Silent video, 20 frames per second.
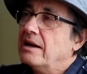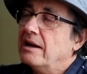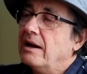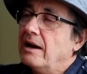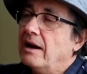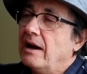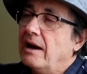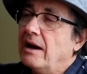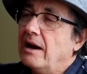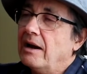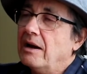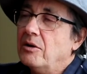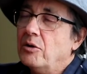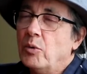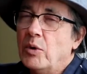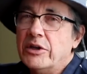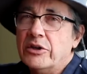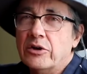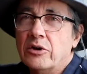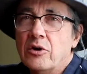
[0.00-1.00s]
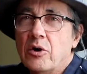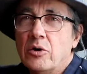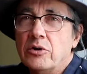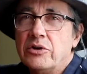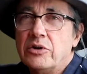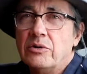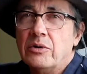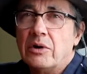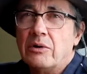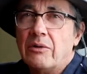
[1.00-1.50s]
uh, when you go
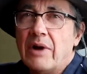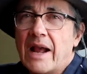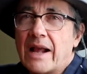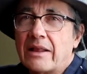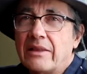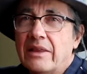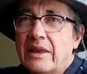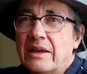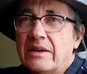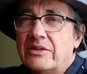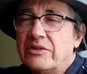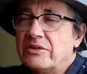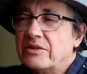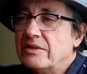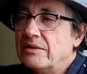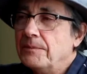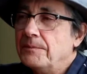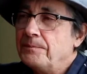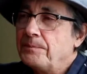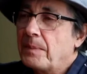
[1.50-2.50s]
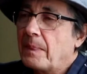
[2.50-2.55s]
to erect this,